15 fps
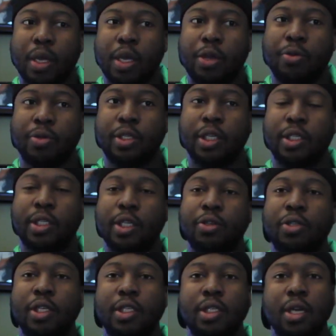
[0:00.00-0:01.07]
you
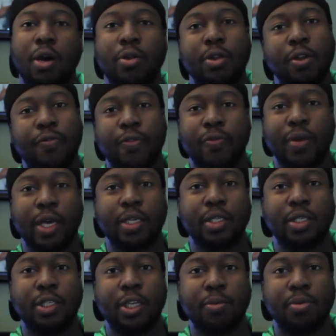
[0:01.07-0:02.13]
just see all the different
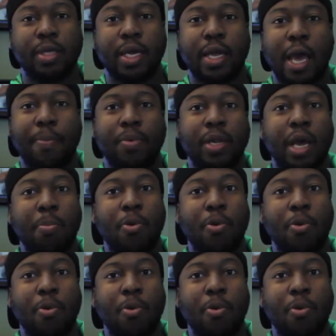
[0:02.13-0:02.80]
relationships that happen that